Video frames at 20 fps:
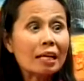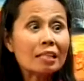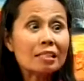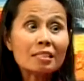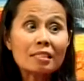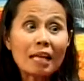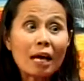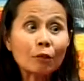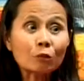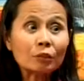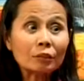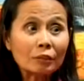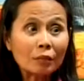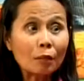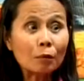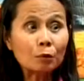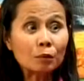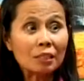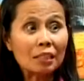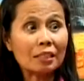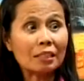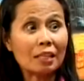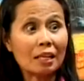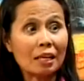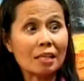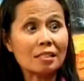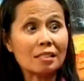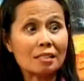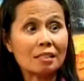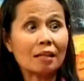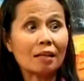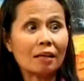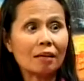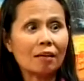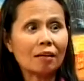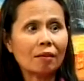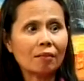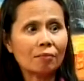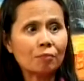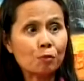it's now touted as the
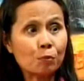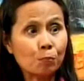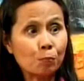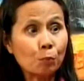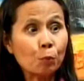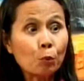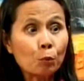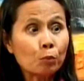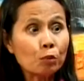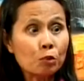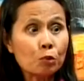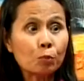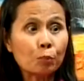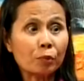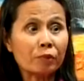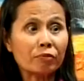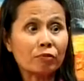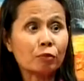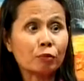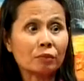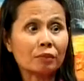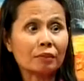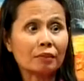superfood.